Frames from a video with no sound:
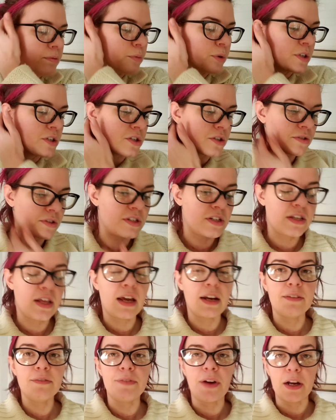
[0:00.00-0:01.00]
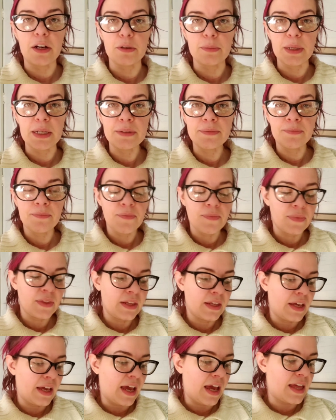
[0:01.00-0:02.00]
moisture into that environment.
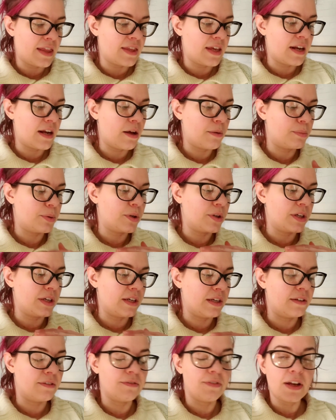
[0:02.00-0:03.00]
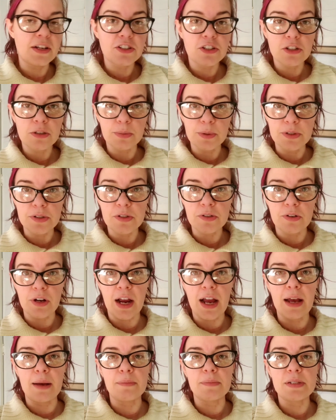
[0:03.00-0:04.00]
And then I'll put in vegetable
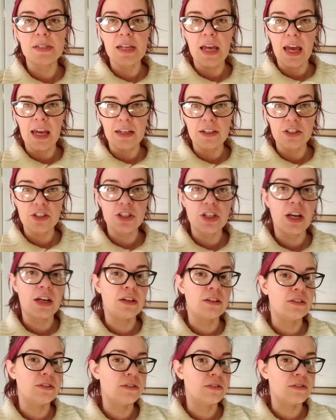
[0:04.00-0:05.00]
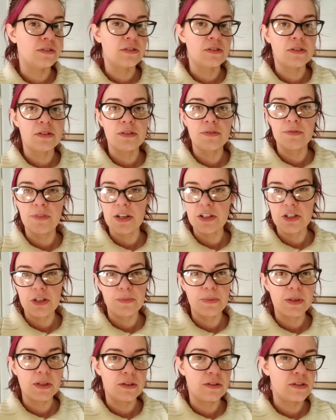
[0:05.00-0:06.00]
scraps, eggshells,
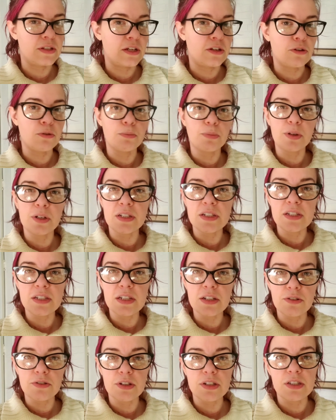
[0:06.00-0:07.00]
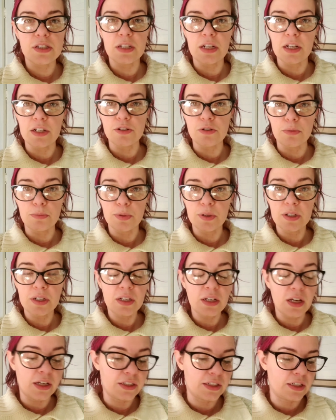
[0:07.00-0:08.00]
veggie peels. I don't put in citrus, and I don't put
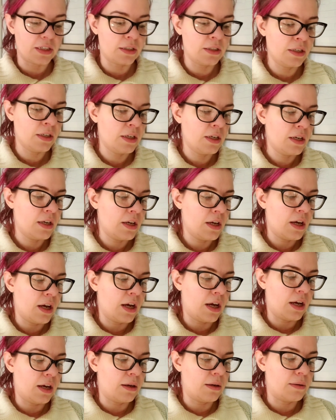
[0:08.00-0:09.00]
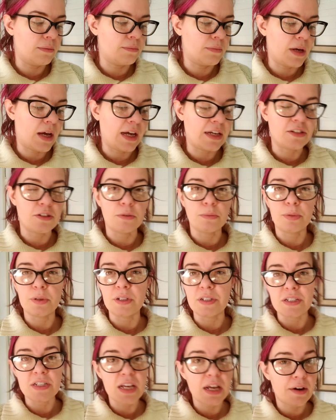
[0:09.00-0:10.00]
onion. I don't put
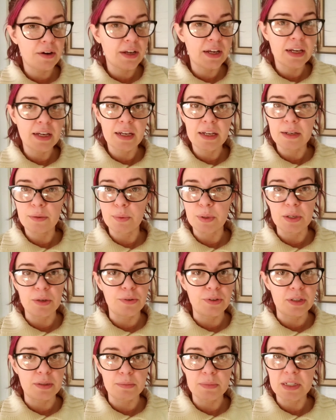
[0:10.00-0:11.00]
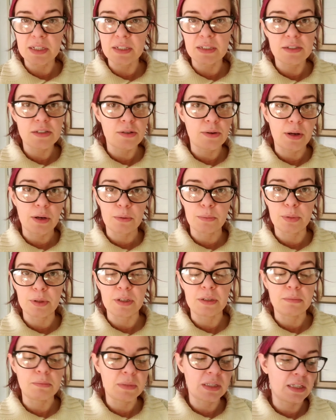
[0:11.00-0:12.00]
in dairy. We don't eat meat, so I don't put
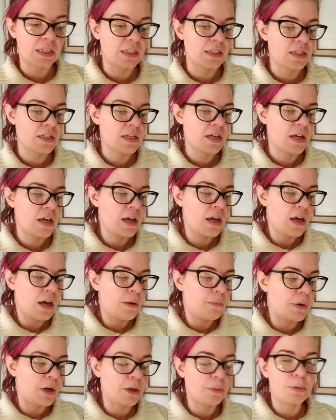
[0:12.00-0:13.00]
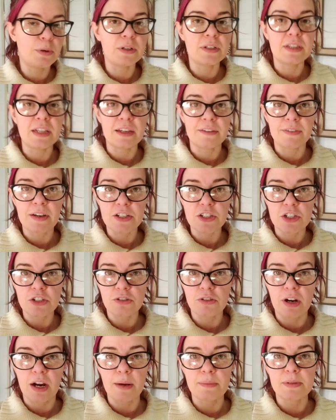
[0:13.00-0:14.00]
in meat. But I'll put in like veggie
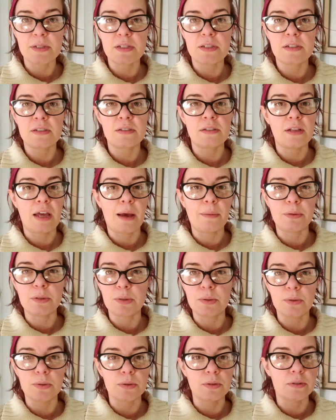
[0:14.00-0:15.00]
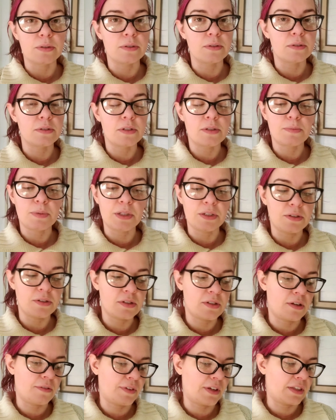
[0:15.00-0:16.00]
scraps, apple cores, peels,
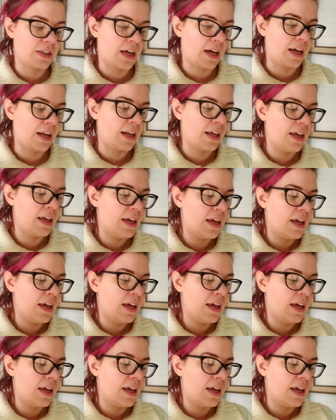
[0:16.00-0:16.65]
stuff like that.